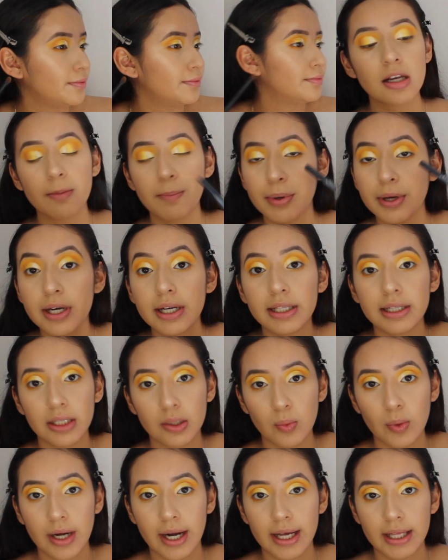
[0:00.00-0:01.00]
gonna put in
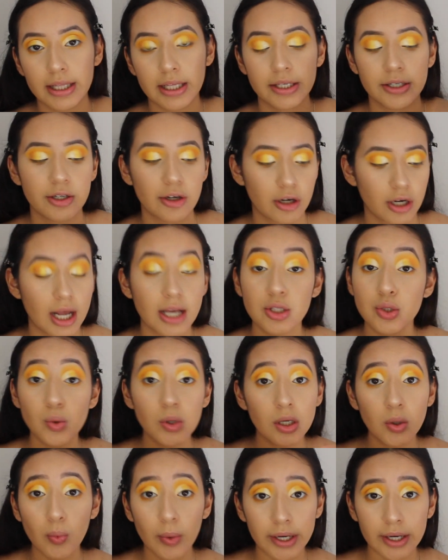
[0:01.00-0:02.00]
liquid eyeliner, not
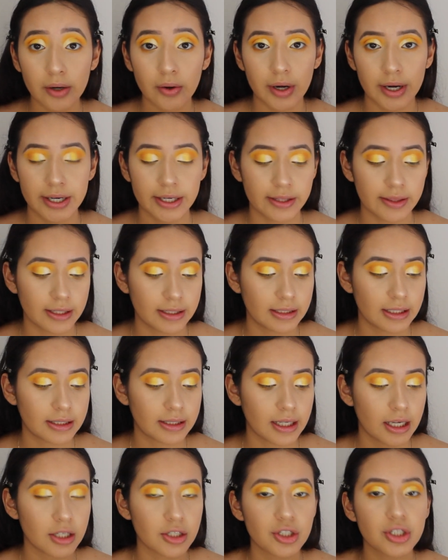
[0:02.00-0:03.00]
doing a wing or anything
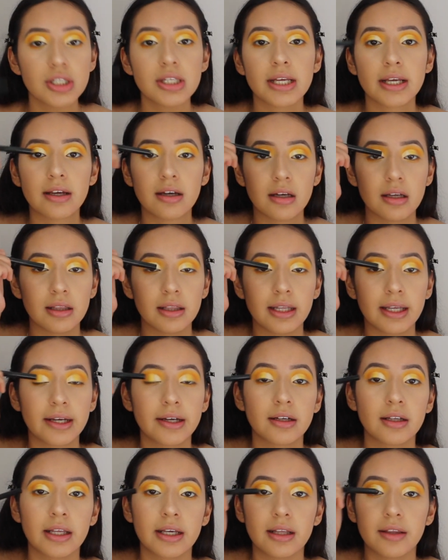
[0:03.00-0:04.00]
like that, just like a
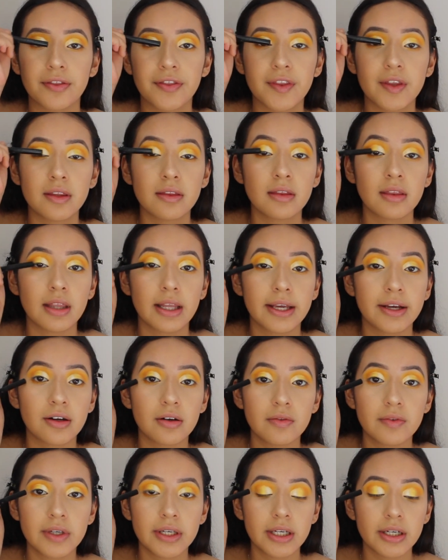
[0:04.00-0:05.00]
thin layer
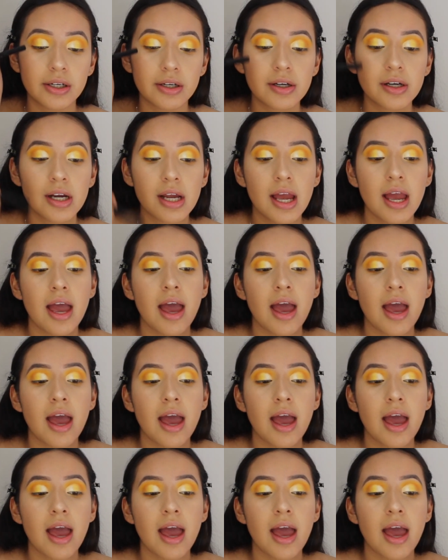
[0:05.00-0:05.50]
over here,